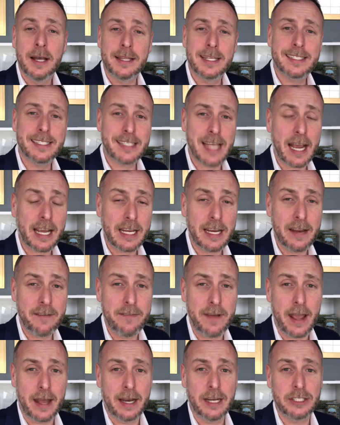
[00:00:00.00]
The second
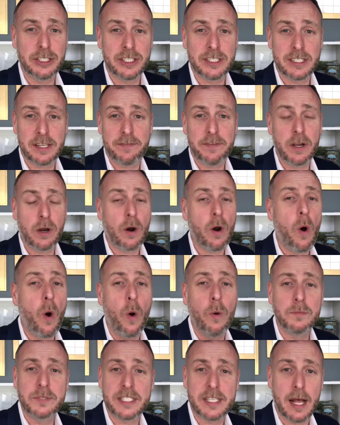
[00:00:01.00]
advantage is if you're a
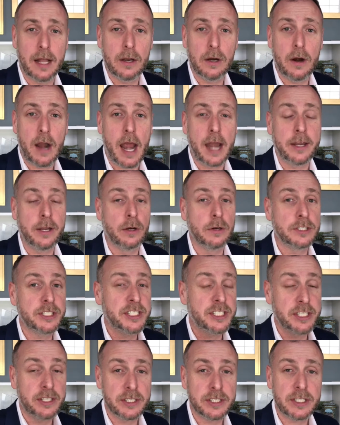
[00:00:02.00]
home seller and you're
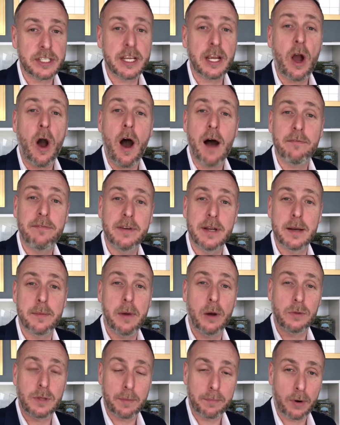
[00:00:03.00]
seriously confident
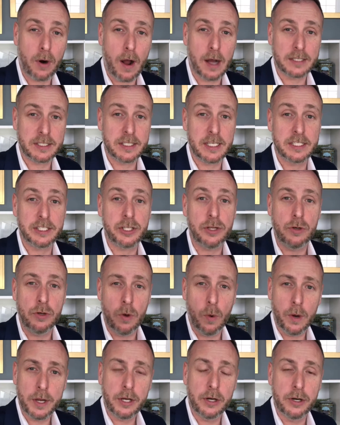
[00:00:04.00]
about the process, you
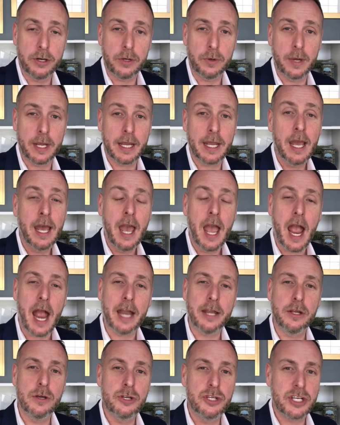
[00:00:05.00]
know what you're doing,
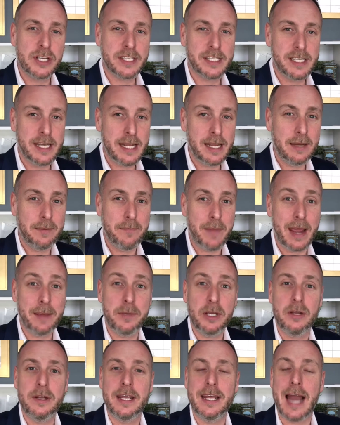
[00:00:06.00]
and you just need,
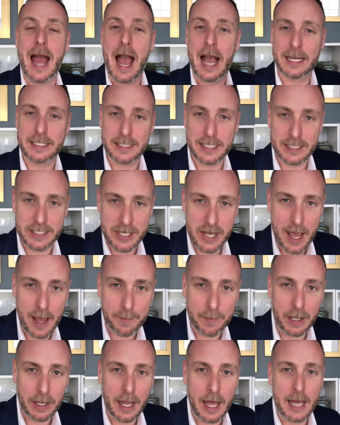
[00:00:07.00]
maybe you need access to
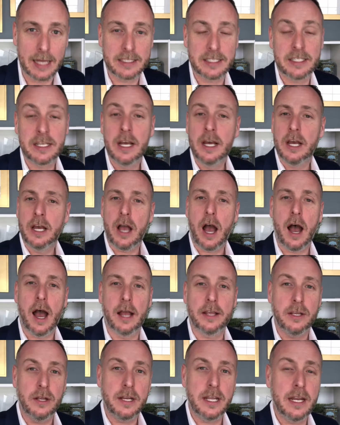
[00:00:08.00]
MLS,
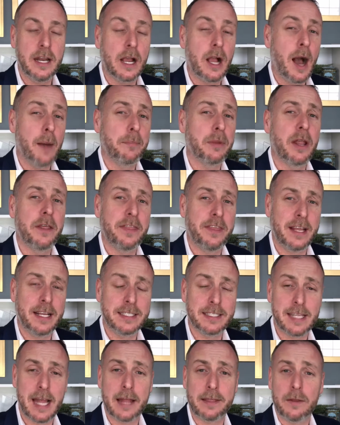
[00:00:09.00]
you need a couple of
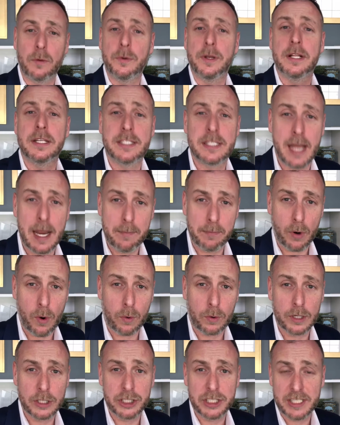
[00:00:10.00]
things that the real estate
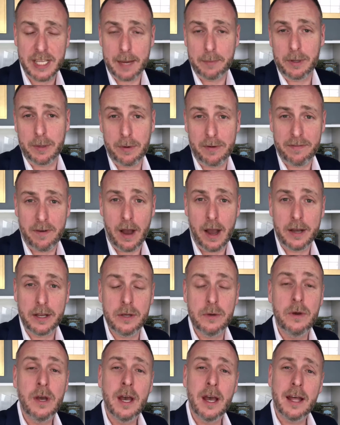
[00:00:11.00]
brokerage is able to provide
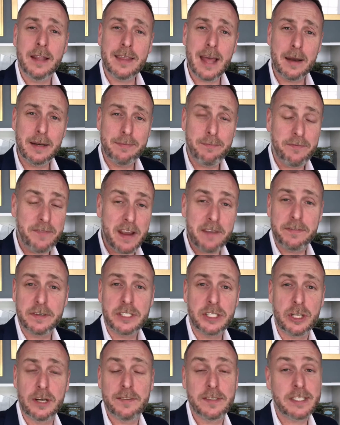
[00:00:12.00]
you, then fee for
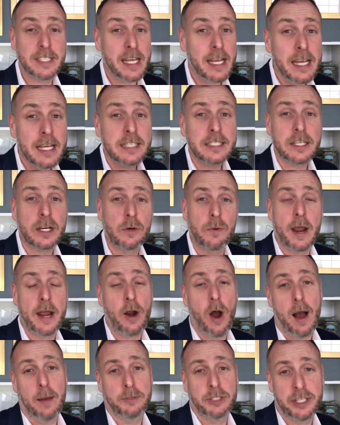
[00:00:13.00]
service is a great
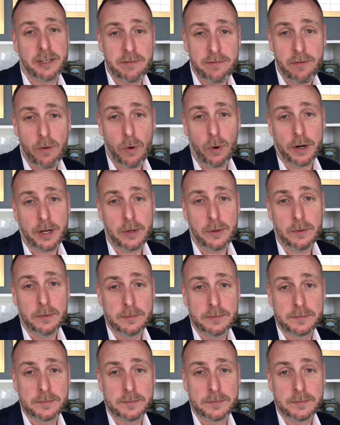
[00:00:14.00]
option for you.